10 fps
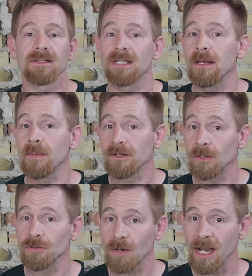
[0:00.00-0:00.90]
Some
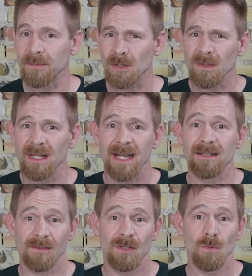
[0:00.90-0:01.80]
adult triops only
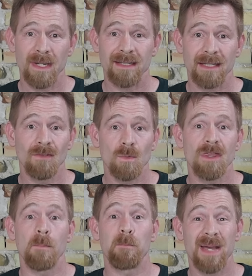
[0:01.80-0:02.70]
last a few weeks, even with
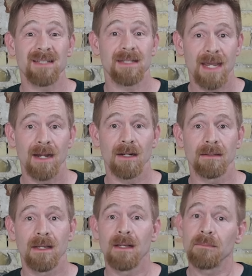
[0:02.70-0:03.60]
the best care.
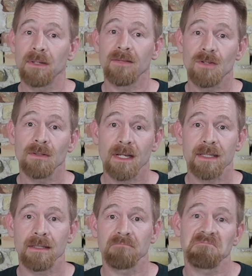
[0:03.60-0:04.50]
But if you're
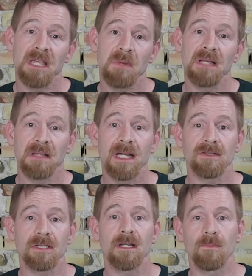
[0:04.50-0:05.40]
lucky, they might
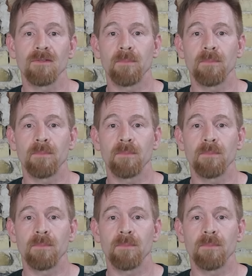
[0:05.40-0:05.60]
last a couple of